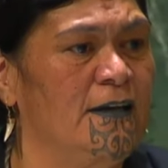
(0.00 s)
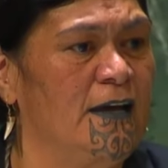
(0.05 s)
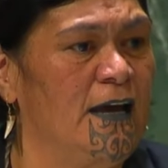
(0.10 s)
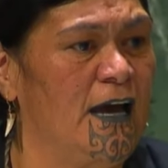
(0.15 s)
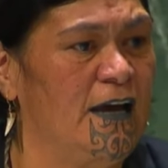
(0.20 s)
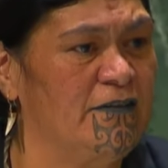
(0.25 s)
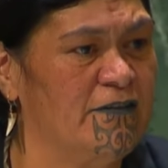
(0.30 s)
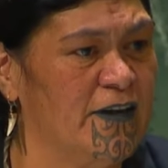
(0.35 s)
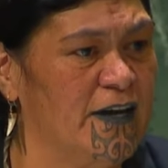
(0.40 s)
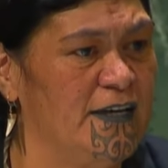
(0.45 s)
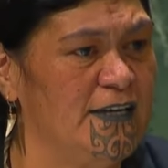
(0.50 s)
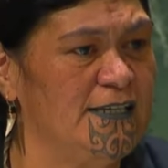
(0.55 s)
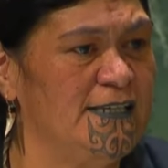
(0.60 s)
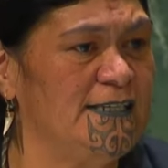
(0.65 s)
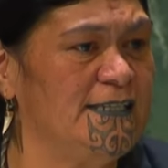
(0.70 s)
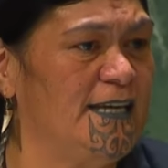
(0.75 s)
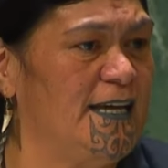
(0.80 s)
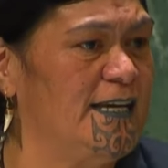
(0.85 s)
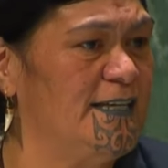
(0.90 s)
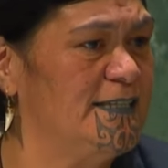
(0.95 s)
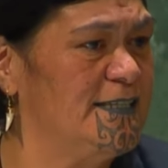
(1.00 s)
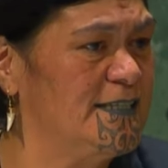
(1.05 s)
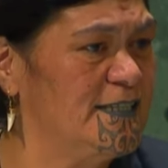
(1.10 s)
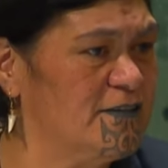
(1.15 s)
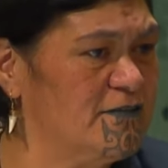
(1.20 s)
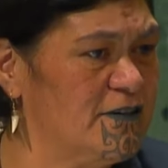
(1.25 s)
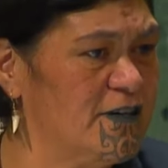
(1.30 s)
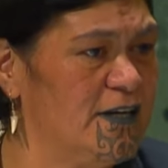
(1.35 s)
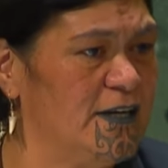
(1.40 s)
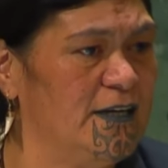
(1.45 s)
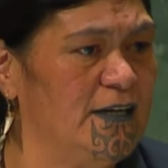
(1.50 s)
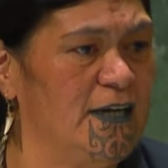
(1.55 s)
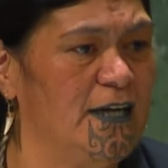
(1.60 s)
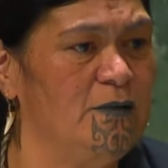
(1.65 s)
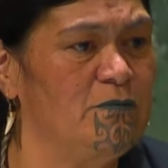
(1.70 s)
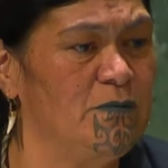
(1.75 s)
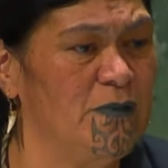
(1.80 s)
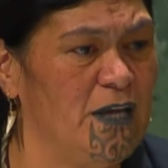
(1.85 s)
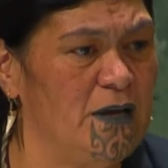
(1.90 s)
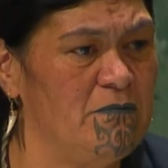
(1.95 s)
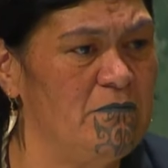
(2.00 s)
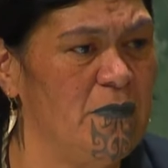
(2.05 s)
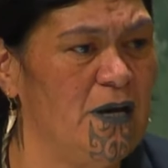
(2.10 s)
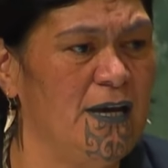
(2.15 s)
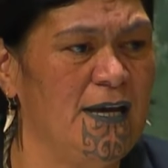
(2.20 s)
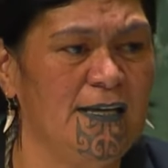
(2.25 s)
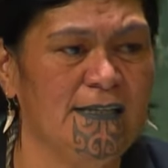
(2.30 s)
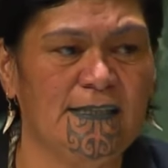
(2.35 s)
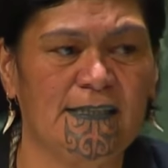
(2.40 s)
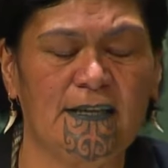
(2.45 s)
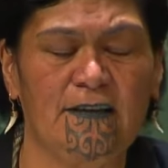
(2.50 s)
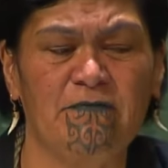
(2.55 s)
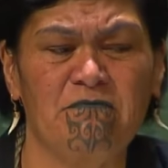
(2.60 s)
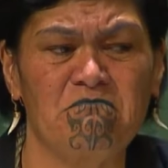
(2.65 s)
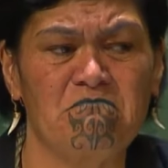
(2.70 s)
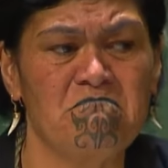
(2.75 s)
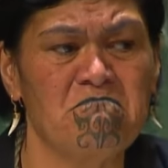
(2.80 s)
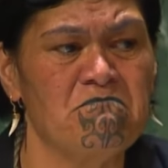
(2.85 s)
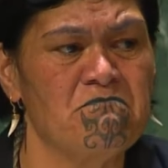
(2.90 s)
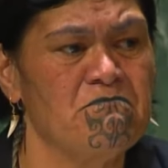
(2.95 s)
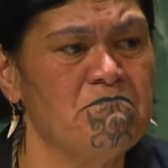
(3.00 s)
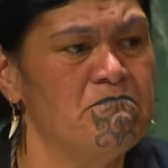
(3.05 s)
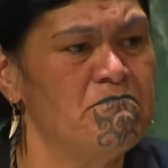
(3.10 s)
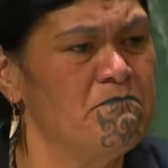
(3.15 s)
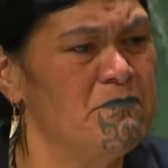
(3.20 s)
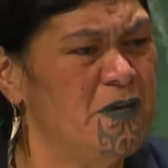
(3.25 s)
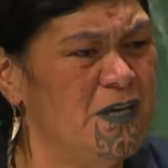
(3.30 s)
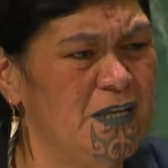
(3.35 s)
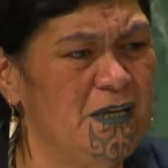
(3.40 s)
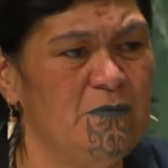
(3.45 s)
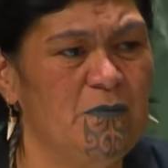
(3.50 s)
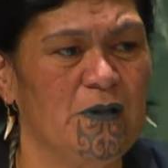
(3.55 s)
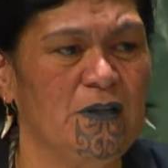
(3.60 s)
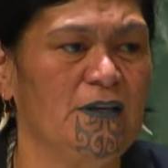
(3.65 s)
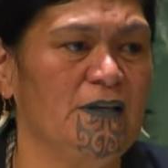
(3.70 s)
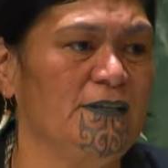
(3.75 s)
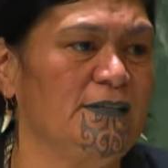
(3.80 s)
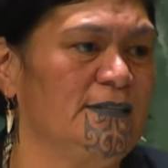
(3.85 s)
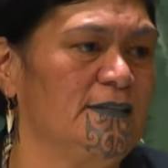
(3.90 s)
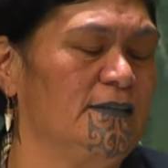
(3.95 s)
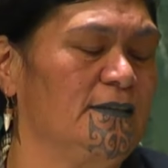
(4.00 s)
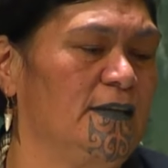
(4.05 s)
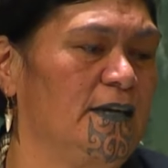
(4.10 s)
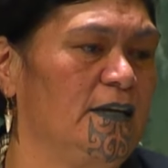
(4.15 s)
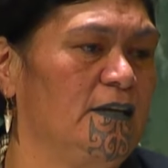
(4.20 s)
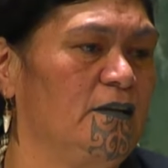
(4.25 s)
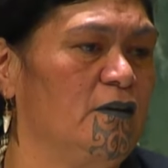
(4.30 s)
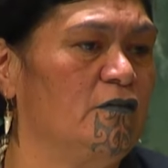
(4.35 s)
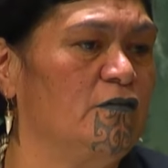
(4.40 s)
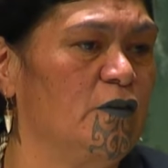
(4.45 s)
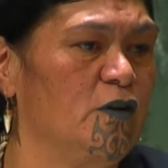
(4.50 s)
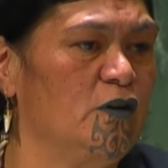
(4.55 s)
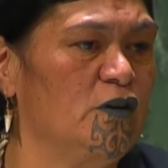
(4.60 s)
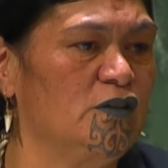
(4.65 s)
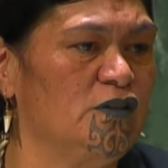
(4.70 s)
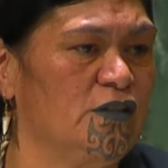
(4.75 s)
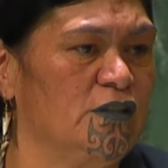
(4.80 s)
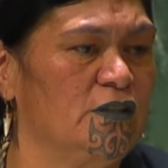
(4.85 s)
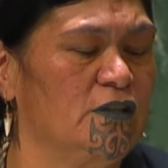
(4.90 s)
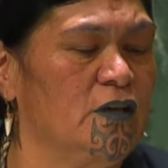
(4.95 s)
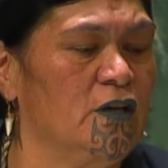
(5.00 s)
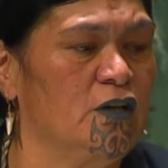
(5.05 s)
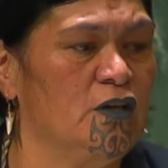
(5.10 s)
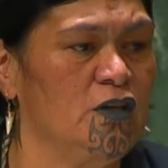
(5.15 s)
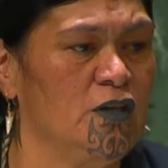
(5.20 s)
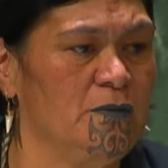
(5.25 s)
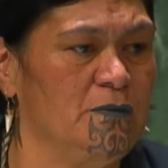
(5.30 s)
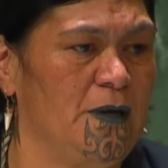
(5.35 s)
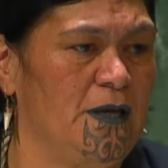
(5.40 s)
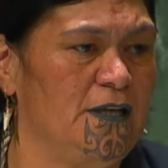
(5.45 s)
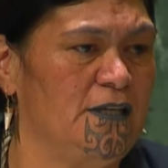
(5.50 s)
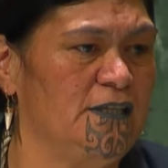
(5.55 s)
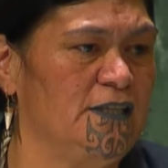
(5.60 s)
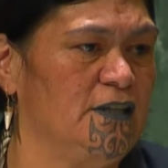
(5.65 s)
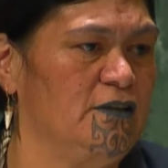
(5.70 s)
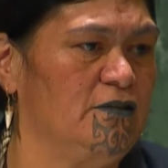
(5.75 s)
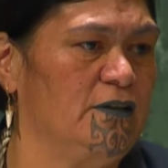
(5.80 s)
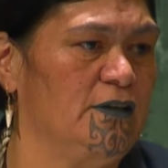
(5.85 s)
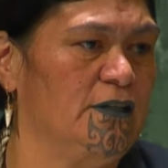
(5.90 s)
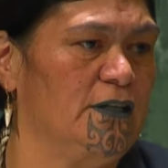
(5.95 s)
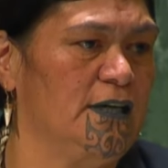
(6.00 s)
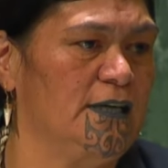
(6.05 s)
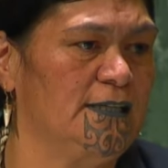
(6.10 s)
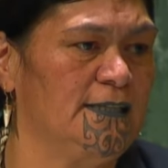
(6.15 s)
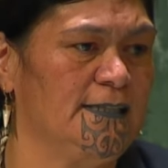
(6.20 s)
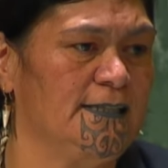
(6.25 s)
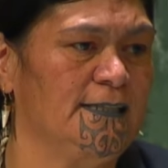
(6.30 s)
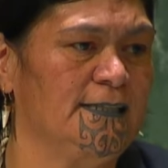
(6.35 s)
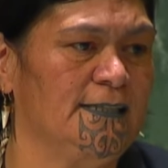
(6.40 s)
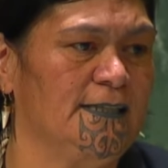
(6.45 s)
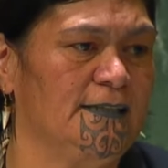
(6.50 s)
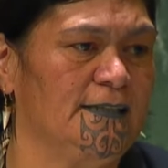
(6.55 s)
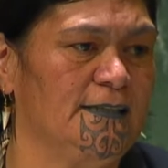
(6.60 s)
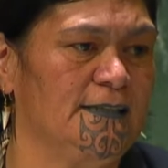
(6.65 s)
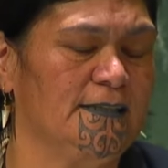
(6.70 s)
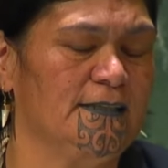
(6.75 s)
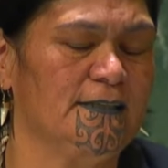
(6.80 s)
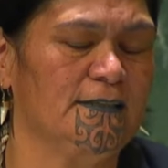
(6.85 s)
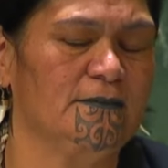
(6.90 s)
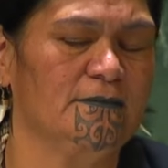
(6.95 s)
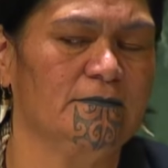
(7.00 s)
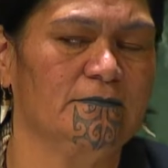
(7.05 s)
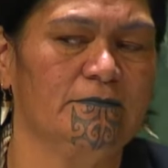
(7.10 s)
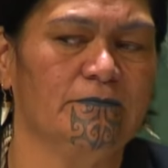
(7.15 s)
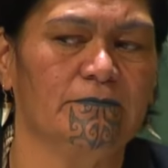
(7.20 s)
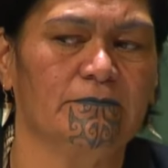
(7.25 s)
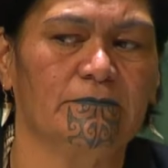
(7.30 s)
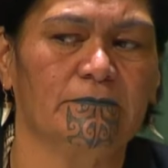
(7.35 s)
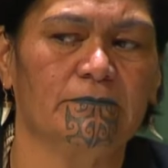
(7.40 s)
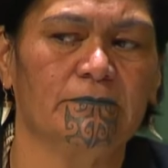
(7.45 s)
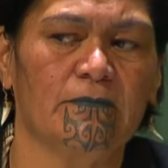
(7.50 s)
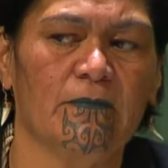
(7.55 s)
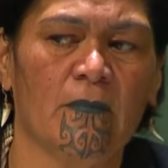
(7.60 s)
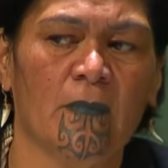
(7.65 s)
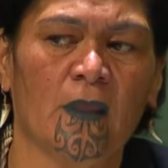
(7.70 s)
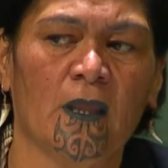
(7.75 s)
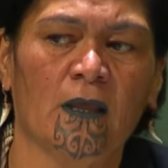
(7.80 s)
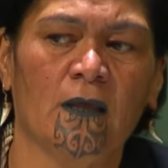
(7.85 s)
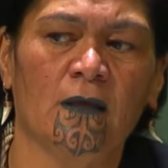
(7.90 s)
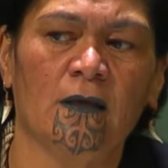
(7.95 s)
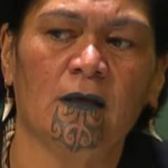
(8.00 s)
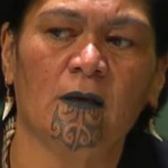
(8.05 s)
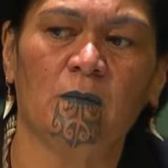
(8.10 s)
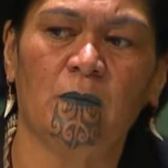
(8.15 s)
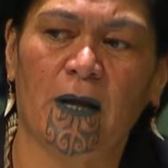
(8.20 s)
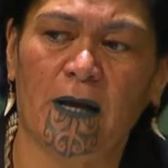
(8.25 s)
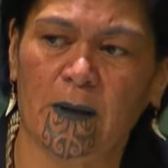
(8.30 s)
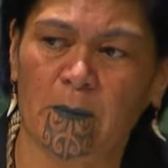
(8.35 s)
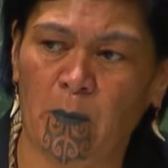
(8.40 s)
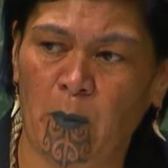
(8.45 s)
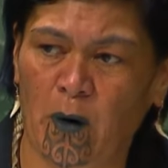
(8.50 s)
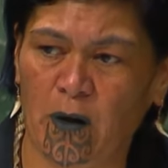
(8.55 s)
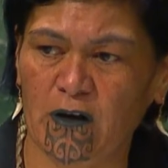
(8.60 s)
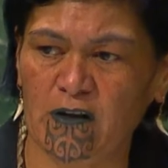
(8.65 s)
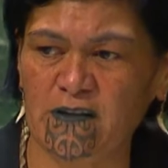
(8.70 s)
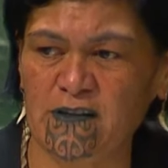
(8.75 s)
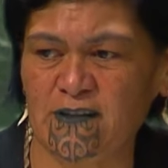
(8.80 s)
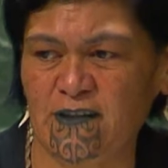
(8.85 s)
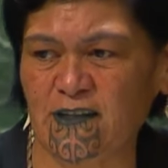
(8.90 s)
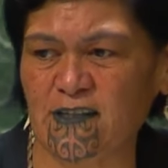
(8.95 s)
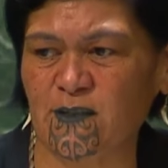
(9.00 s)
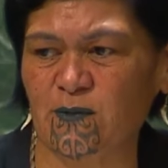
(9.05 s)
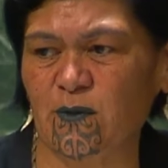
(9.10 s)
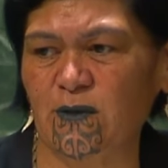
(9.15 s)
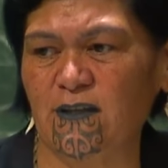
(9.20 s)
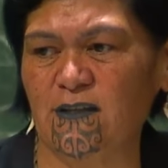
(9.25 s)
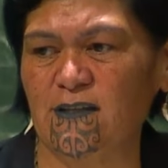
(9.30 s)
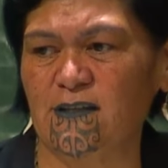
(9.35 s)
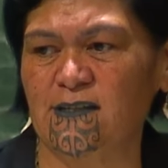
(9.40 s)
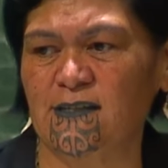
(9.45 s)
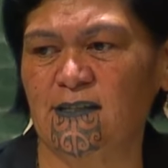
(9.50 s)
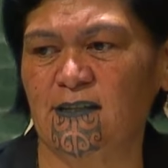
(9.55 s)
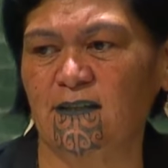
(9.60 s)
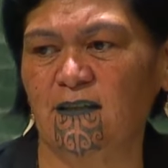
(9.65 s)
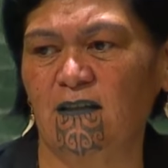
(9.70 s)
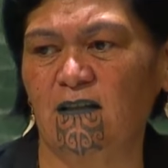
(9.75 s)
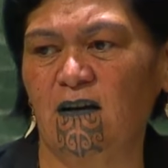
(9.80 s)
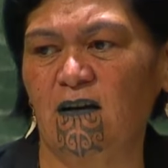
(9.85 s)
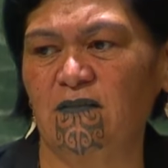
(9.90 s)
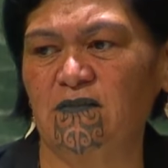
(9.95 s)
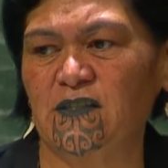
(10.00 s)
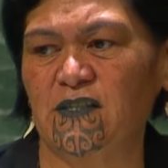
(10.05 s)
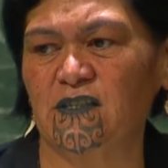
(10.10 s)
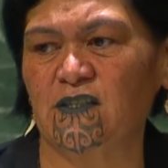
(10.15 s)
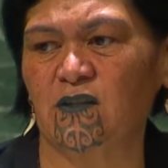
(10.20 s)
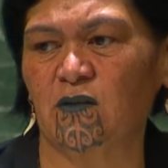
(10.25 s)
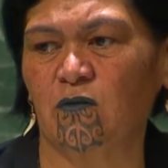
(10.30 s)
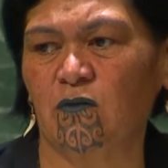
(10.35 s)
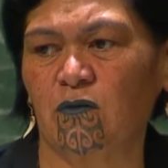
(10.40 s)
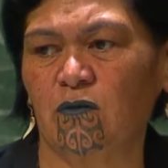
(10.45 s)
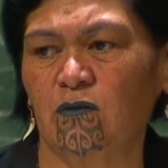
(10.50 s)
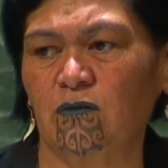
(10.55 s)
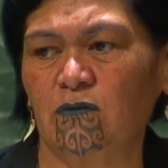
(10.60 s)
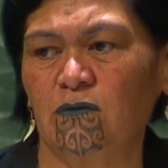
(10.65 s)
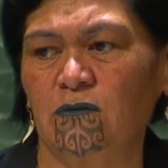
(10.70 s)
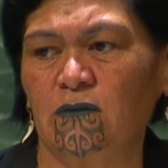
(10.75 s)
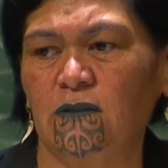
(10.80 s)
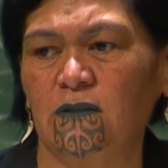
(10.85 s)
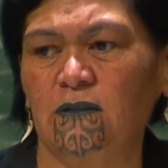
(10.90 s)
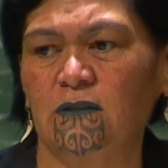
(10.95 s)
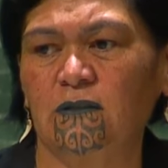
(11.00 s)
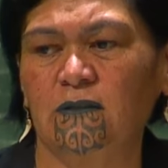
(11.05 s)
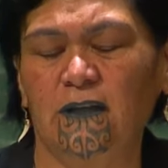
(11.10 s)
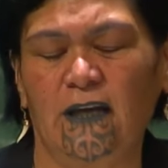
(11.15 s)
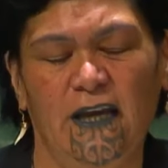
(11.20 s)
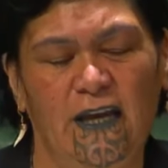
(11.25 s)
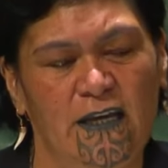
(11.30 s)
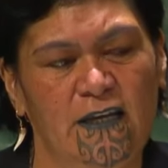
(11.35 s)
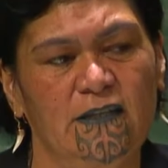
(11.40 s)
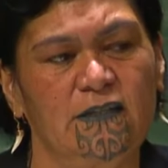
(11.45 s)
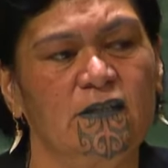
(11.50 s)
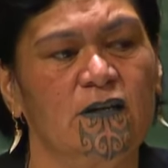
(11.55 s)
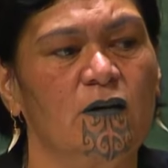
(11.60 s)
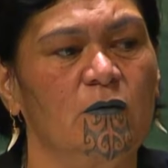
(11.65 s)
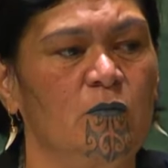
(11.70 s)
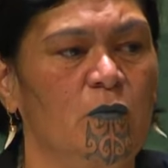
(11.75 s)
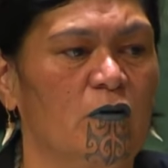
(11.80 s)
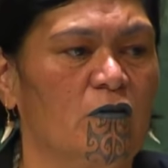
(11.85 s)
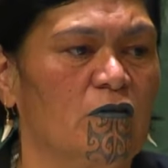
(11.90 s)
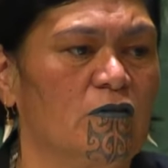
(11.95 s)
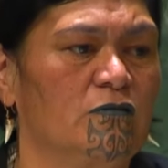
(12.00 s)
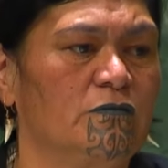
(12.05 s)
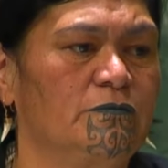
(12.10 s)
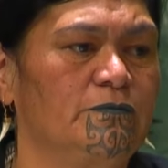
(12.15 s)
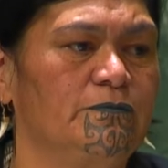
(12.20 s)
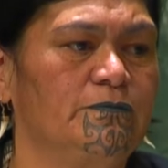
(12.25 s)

Afghanistan, Syria, and Myanmar has left many millions in need of urgent humanitarian assistance. Playing politics with innocent lives is cruel and immoral.